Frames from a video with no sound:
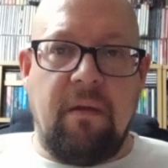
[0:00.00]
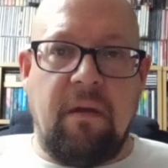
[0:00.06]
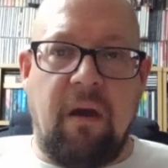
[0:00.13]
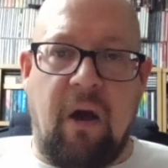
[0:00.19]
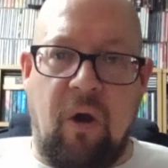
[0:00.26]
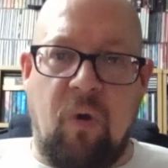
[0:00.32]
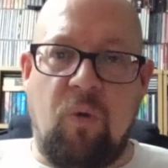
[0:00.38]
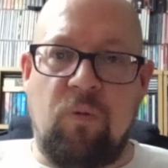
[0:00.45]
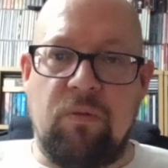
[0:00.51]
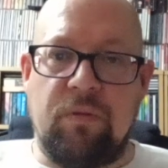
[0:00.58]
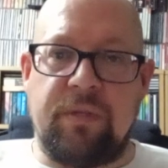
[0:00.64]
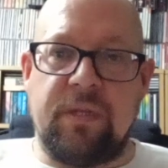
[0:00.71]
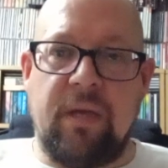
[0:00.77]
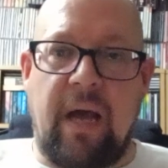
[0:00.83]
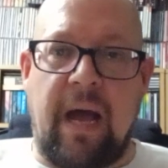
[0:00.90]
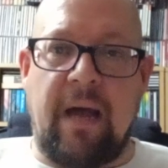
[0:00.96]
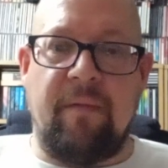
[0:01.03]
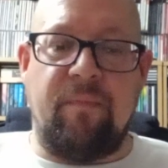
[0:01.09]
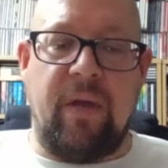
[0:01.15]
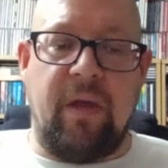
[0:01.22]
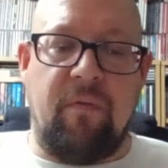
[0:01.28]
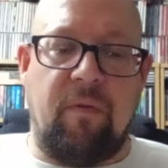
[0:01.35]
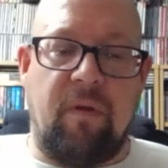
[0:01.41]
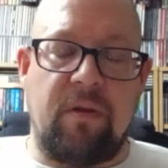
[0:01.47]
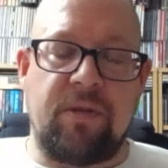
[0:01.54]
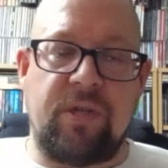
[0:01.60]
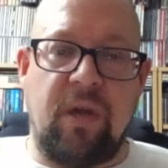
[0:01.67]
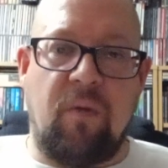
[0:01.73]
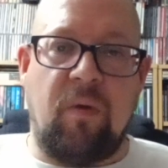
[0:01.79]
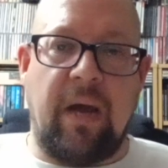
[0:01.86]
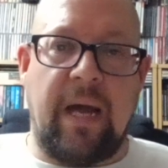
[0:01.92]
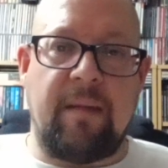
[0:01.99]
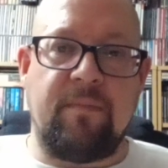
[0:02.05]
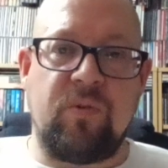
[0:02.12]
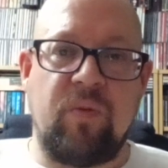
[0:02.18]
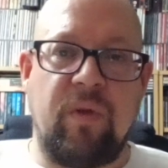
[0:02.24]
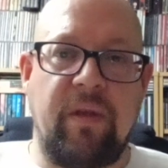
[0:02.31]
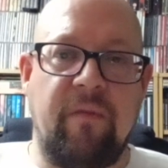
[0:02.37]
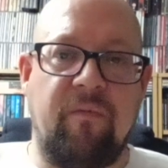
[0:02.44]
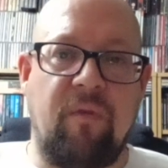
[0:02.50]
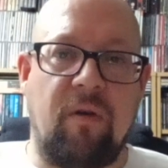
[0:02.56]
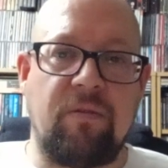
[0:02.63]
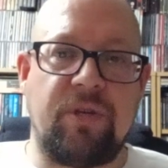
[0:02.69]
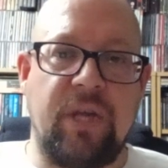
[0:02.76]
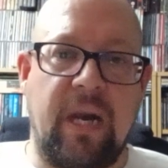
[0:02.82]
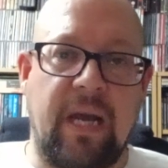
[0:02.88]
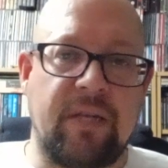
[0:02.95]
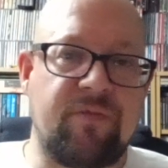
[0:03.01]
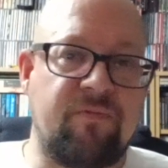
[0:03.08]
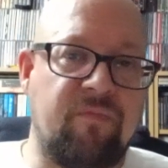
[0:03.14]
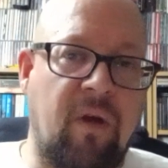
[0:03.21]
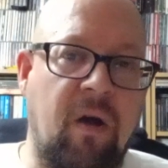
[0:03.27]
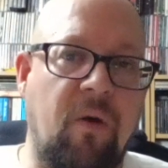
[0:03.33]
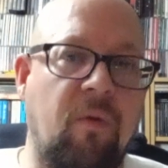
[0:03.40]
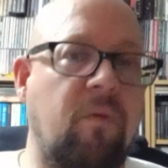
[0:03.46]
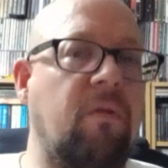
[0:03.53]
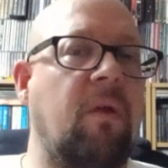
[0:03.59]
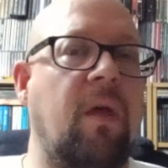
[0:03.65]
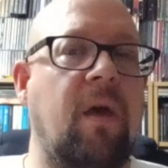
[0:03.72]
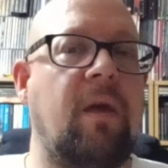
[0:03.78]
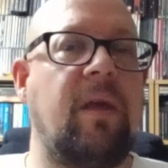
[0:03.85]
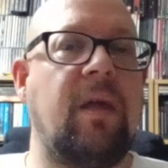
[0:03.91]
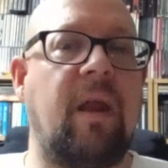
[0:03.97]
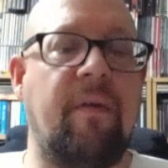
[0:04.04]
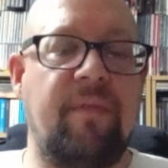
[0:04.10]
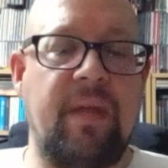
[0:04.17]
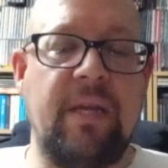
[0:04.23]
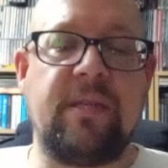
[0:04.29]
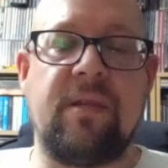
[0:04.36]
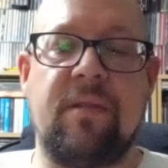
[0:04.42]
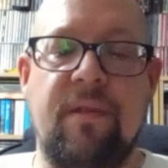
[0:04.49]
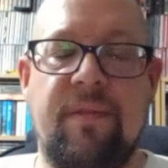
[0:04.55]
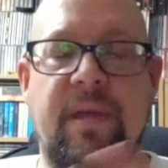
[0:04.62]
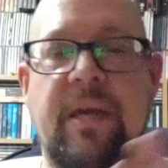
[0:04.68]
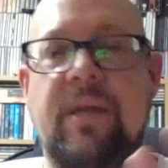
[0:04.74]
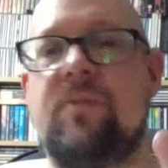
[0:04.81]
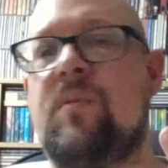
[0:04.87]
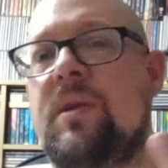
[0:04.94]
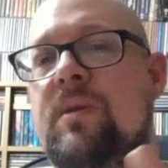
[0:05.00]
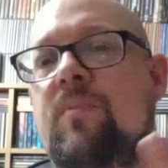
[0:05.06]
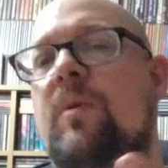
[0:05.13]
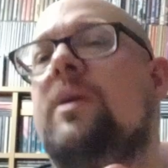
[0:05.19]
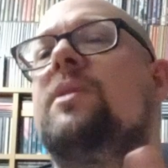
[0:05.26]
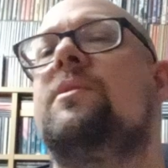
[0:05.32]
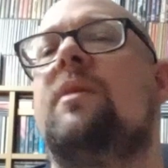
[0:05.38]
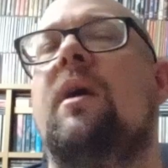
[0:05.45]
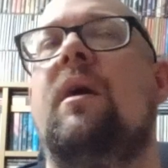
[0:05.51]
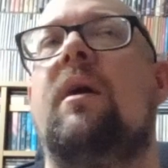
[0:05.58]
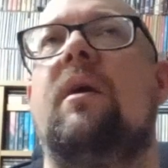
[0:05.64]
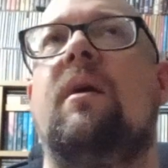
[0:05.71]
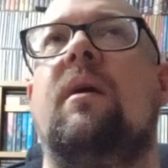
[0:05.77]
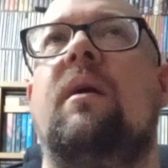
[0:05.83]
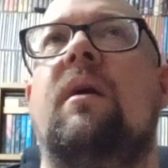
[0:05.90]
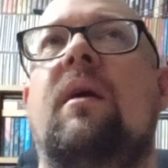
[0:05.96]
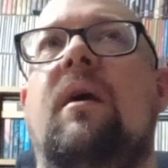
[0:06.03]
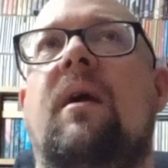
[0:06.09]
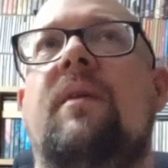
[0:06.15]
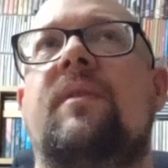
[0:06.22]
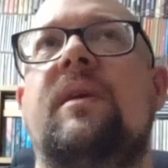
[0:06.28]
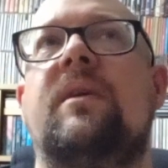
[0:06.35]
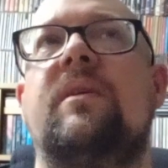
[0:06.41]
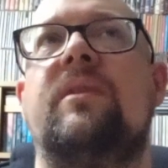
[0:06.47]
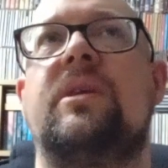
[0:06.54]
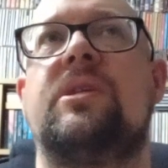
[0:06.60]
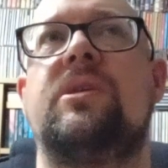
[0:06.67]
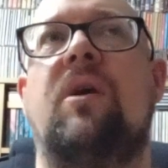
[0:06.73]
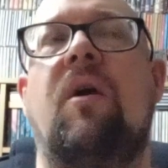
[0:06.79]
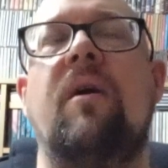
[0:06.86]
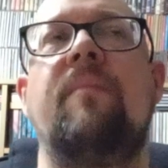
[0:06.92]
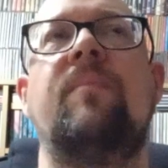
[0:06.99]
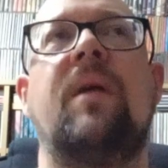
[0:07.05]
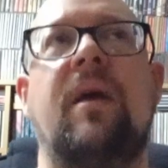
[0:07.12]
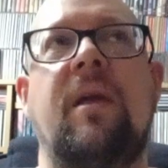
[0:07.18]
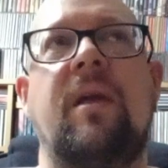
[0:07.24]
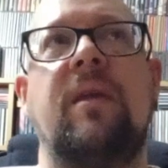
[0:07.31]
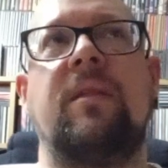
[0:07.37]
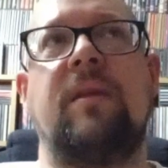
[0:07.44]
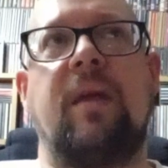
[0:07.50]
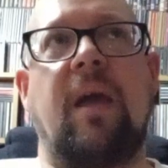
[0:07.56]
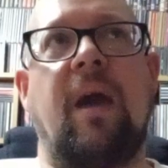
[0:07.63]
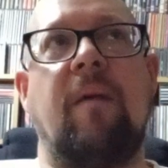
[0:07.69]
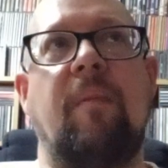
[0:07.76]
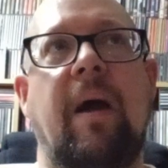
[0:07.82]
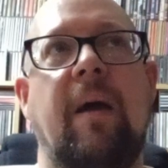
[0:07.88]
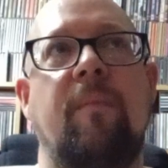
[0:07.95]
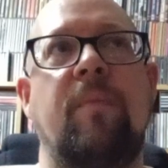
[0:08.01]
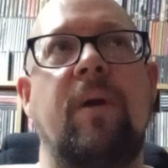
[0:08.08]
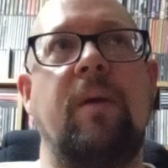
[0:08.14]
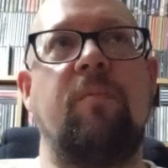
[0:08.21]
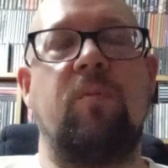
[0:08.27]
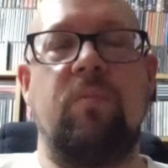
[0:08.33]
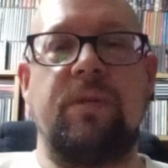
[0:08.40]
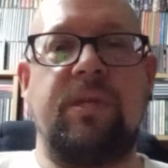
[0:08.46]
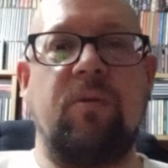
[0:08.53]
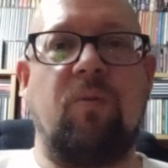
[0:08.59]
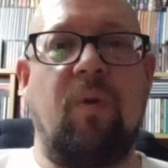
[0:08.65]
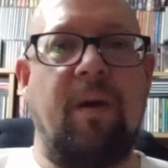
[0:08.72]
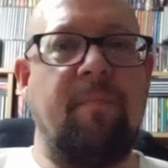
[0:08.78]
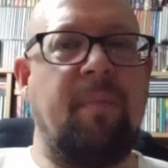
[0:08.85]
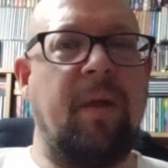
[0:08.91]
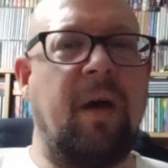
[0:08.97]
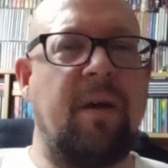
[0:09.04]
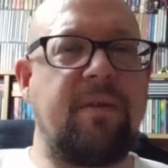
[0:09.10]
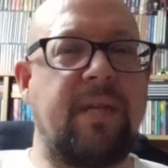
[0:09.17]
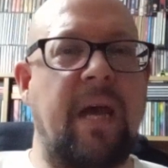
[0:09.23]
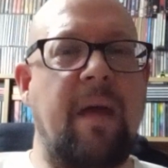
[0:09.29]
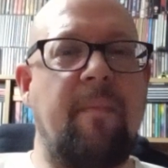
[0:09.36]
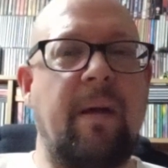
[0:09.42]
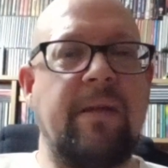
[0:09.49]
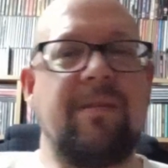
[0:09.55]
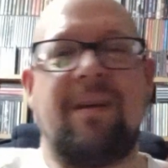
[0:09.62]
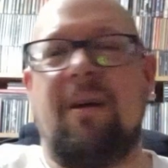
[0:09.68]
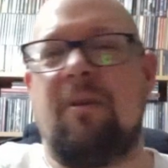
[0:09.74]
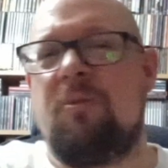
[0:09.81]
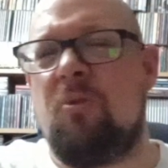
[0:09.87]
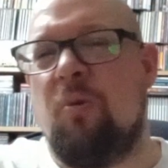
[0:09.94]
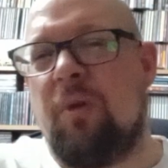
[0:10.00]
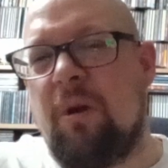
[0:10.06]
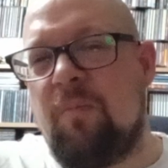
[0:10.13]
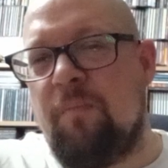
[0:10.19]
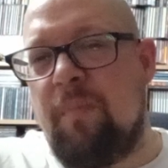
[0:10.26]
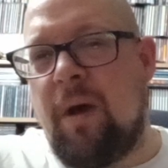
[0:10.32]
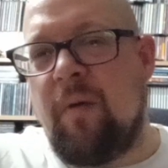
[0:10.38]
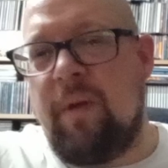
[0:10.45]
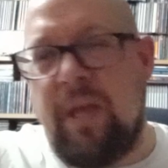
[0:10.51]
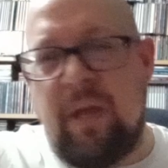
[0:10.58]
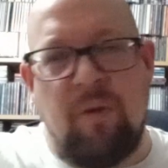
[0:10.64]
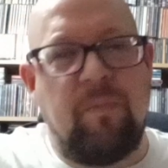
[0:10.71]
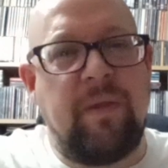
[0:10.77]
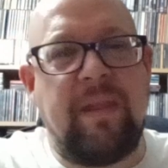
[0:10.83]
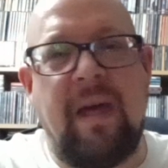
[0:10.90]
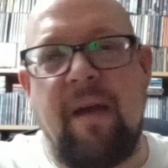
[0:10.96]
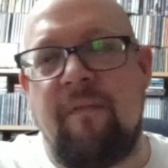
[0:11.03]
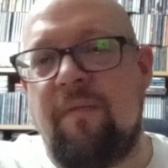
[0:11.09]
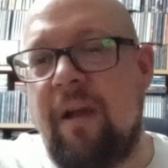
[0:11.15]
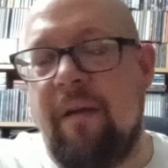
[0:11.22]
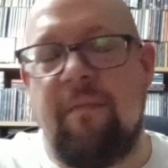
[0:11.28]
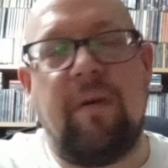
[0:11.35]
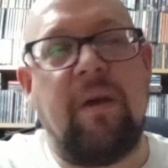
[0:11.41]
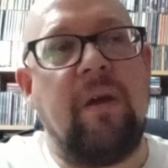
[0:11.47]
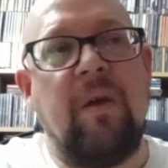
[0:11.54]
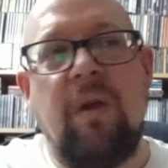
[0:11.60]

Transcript: old and be a rock star. What happens when you've rocked your last roll? You know, these are the things which I think at the time that Heathen came out, people were still quite blasé about. Oh, good old Bowie, he'll be there forever.